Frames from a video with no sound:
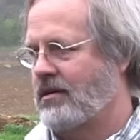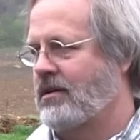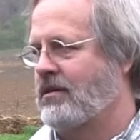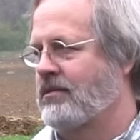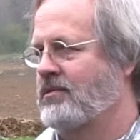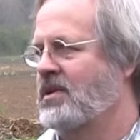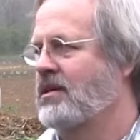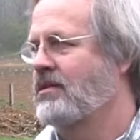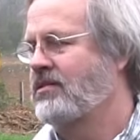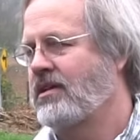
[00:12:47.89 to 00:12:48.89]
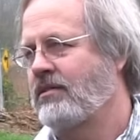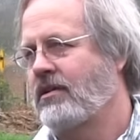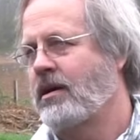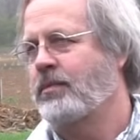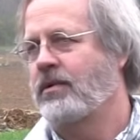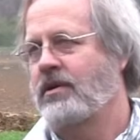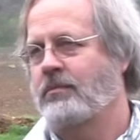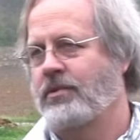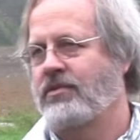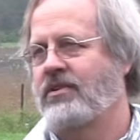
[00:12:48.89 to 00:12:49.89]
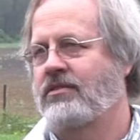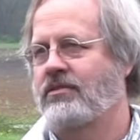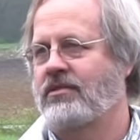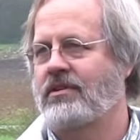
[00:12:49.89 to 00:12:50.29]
our standard operating procedures